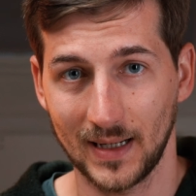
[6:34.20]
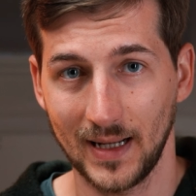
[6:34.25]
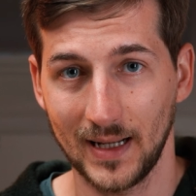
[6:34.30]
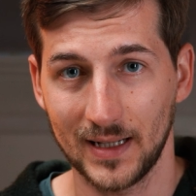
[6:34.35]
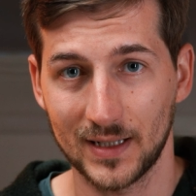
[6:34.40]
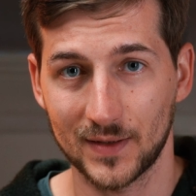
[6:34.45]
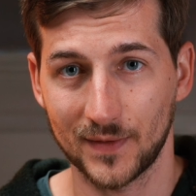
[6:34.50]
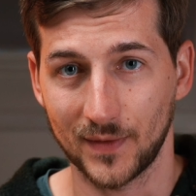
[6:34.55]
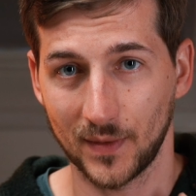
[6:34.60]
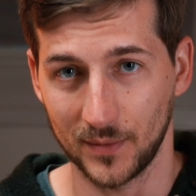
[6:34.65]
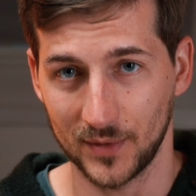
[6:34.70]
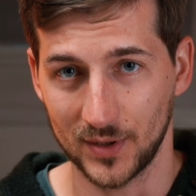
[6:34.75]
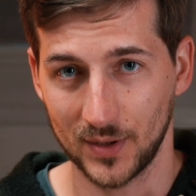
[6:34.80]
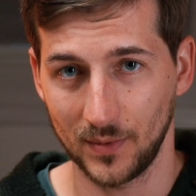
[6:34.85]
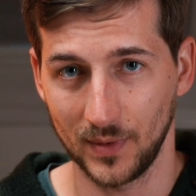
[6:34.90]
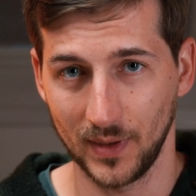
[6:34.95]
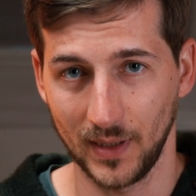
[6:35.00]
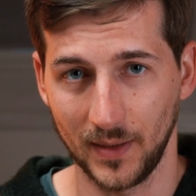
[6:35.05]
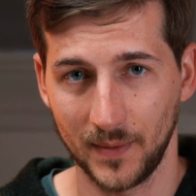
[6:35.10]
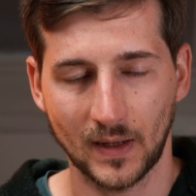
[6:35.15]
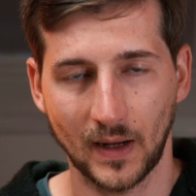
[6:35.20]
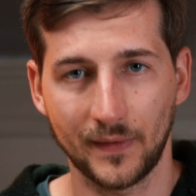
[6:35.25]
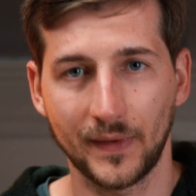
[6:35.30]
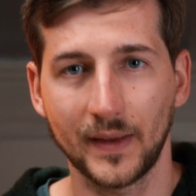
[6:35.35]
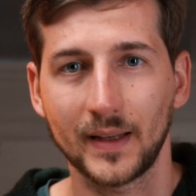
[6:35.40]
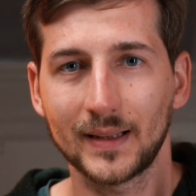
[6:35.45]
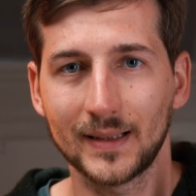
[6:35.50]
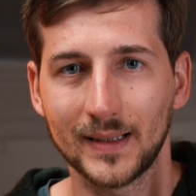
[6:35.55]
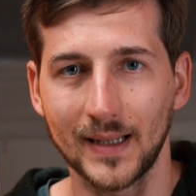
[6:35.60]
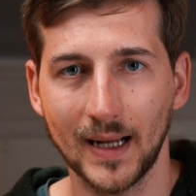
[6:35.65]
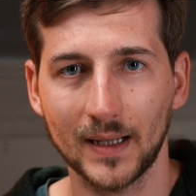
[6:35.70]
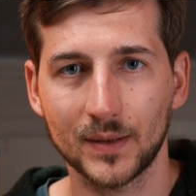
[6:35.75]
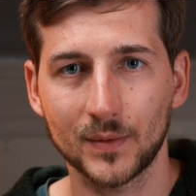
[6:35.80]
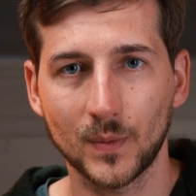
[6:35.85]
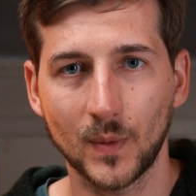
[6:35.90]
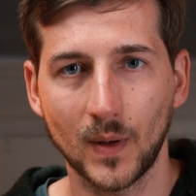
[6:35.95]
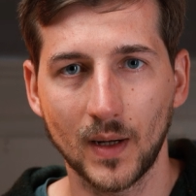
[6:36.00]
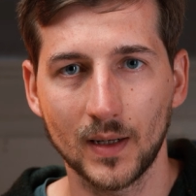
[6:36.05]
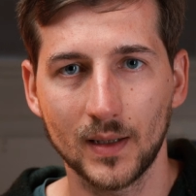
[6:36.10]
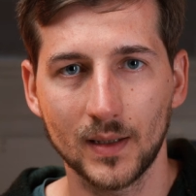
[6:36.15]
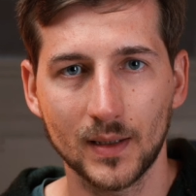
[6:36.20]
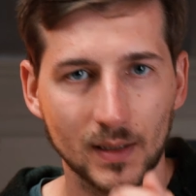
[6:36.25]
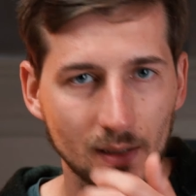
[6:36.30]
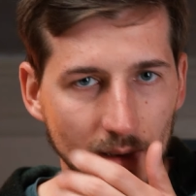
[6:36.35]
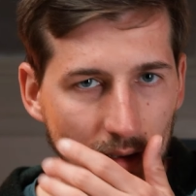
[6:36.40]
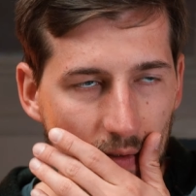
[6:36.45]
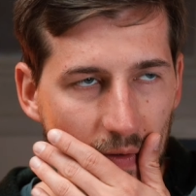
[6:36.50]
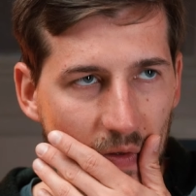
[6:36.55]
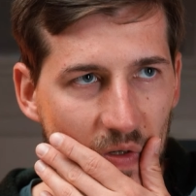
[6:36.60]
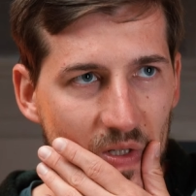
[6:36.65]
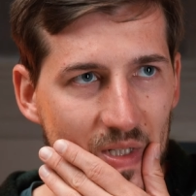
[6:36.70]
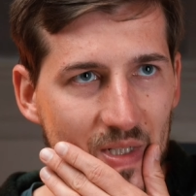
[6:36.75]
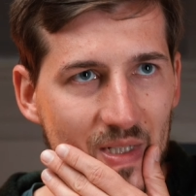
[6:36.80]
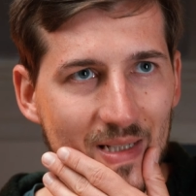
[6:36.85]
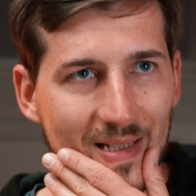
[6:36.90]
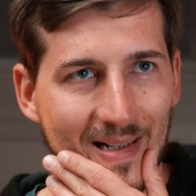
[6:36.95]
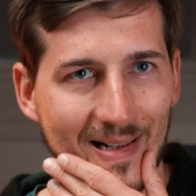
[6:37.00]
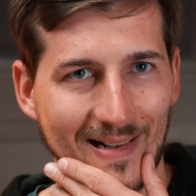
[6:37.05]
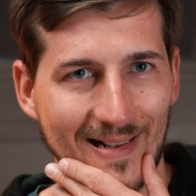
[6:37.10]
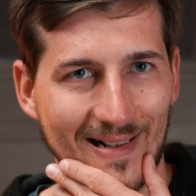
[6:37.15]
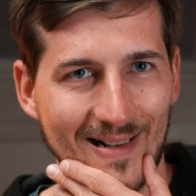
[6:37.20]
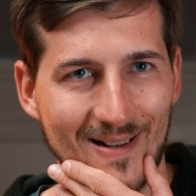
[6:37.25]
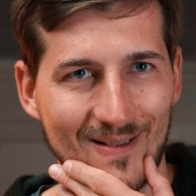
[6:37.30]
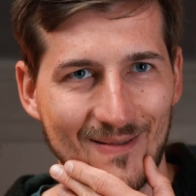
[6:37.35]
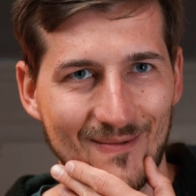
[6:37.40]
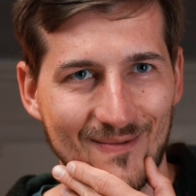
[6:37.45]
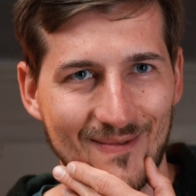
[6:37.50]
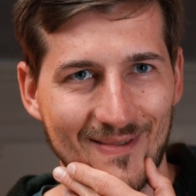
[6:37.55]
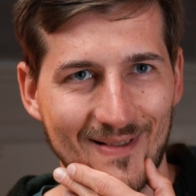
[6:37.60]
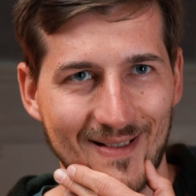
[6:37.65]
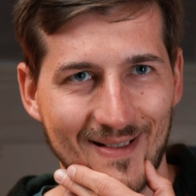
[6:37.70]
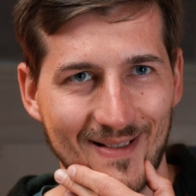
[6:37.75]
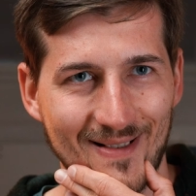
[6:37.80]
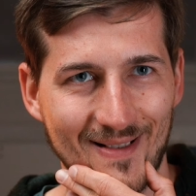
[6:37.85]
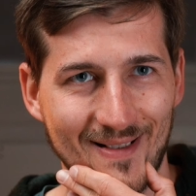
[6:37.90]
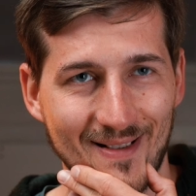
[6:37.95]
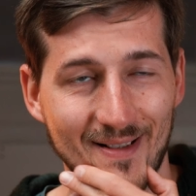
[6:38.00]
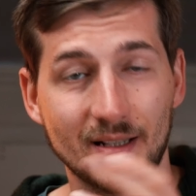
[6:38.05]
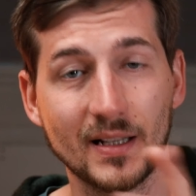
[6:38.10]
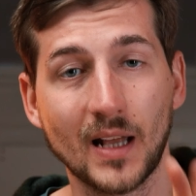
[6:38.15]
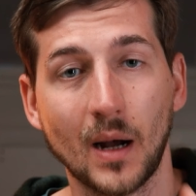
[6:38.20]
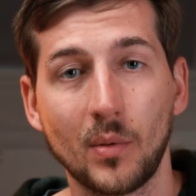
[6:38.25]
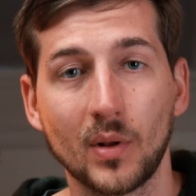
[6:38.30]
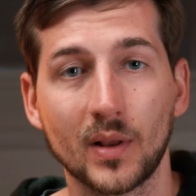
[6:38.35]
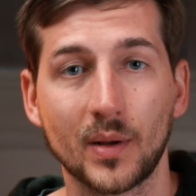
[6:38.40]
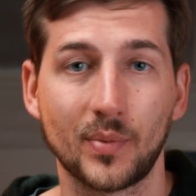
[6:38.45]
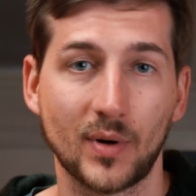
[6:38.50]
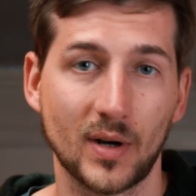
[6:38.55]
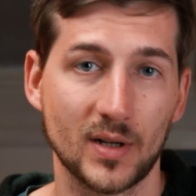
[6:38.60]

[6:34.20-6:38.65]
lens from Sony, I think that one is around double the